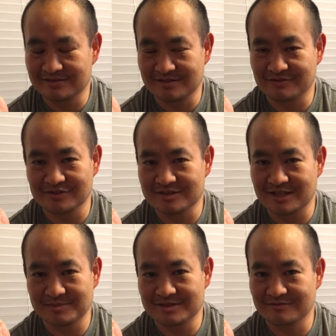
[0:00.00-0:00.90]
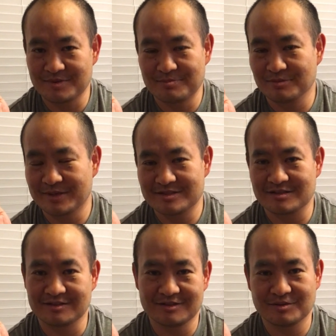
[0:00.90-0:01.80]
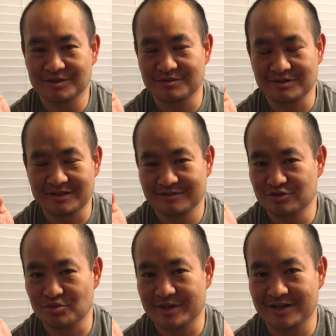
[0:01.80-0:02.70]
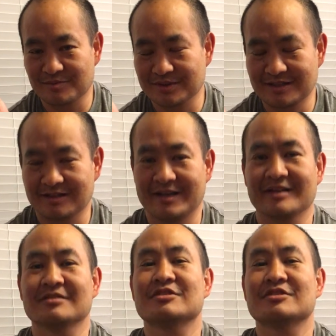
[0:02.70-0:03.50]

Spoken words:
and different segments of people based on what they're doing and what they like,